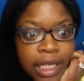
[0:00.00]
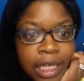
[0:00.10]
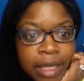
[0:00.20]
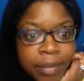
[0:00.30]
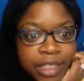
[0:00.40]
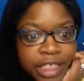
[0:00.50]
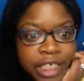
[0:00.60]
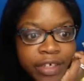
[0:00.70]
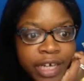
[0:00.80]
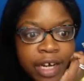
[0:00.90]
Let me
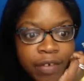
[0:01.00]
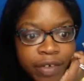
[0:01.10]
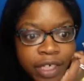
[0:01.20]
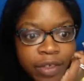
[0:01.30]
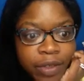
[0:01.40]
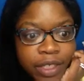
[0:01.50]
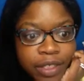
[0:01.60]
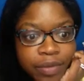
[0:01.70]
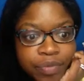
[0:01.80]
share it out really quick.